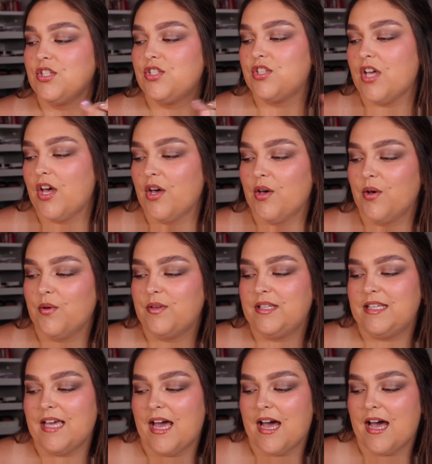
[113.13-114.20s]
So
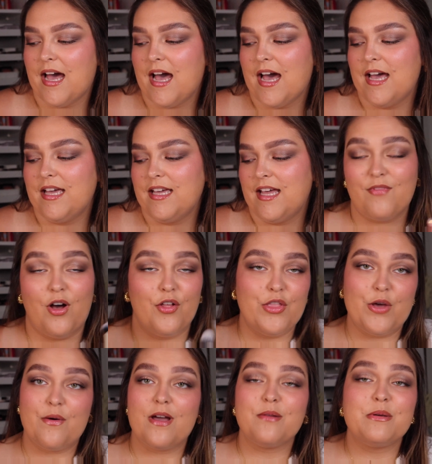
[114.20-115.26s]
yeah,
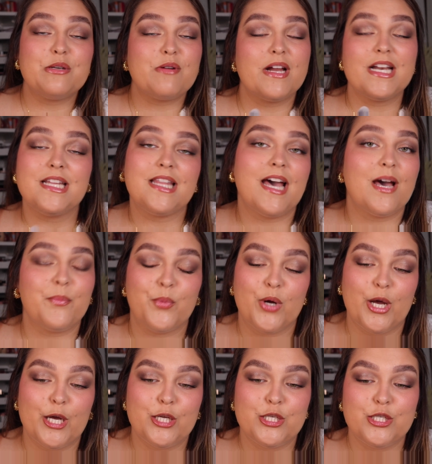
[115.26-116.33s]
although I regretted that
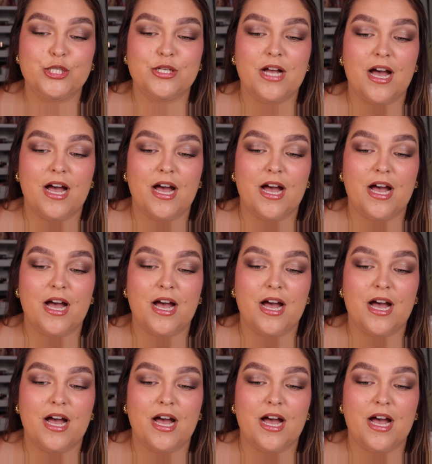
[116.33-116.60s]
brush,